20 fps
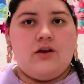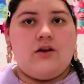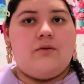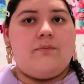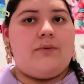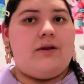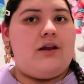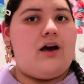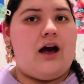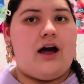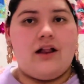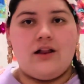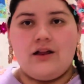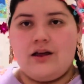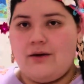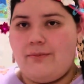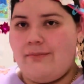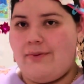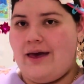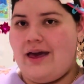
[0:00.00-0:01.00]
But I'll
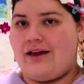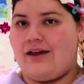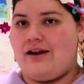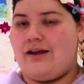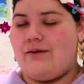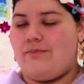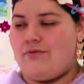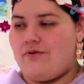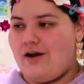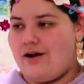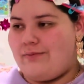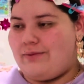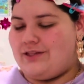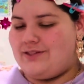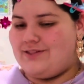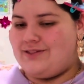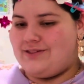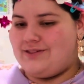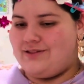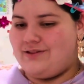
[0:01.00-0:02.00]
come back and I
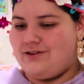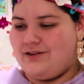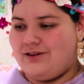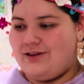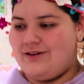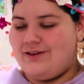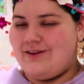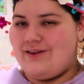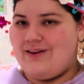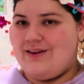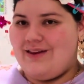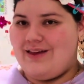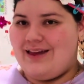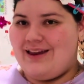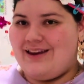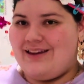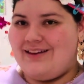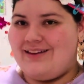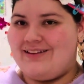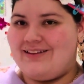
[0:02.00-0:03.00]
promise.
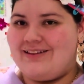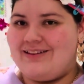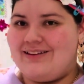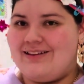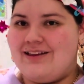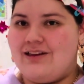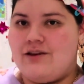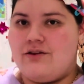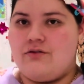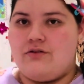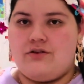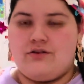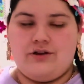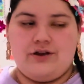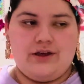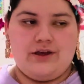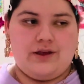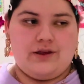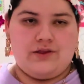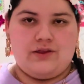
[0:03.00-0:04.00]
Good.
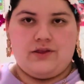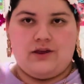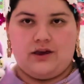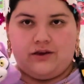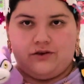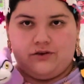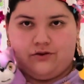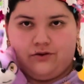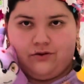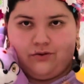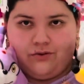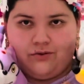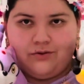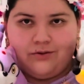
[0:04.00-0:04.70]
Okay, thank you.